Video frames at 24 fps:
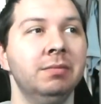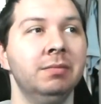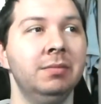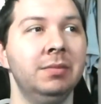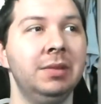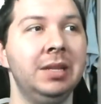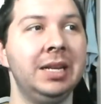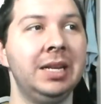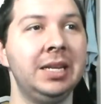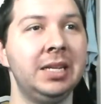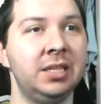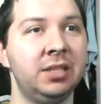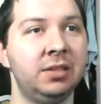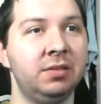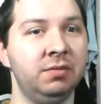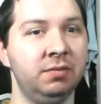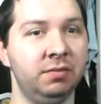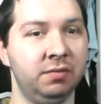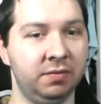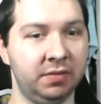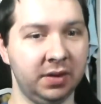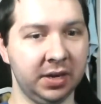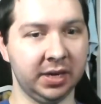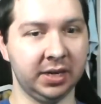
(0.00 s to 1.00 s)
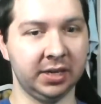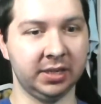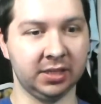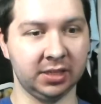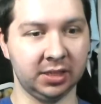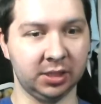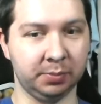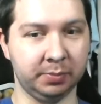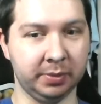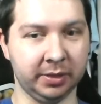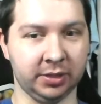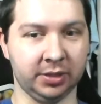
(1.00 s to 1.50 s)
it is very
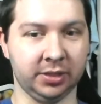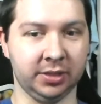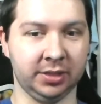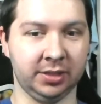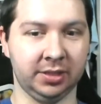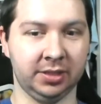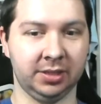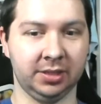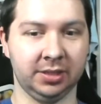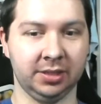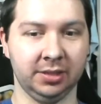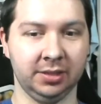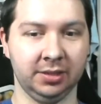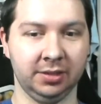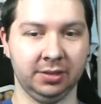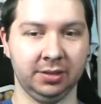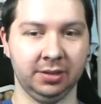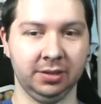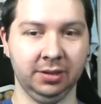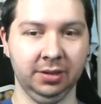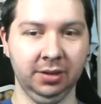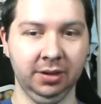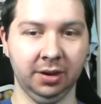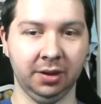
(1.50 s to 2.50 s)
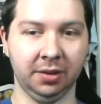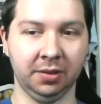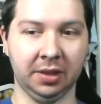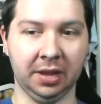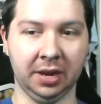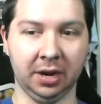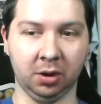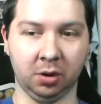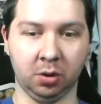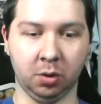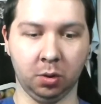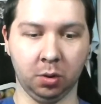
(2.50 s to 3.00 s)
suspicious that
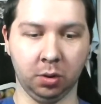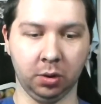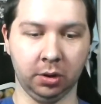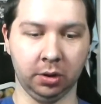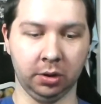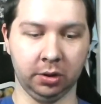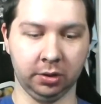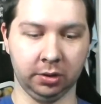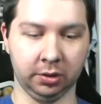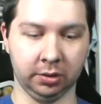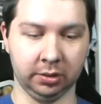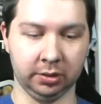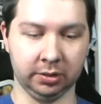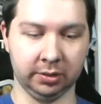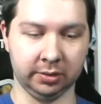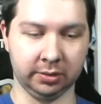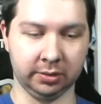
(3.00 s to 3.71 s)
a coroner.